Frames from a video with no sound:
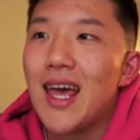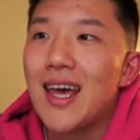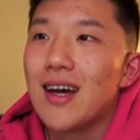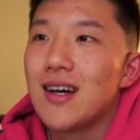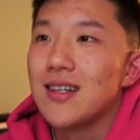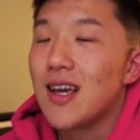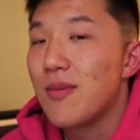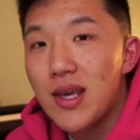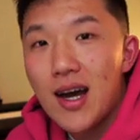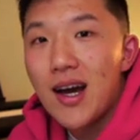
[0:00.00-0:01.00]
and
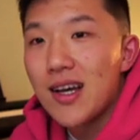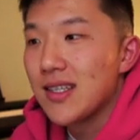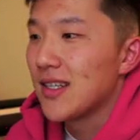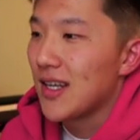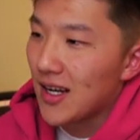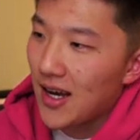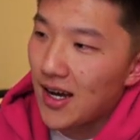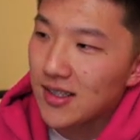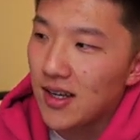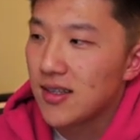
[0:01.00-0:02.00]
apis and data
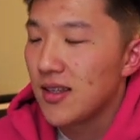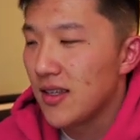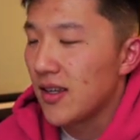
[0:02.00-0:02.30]
access and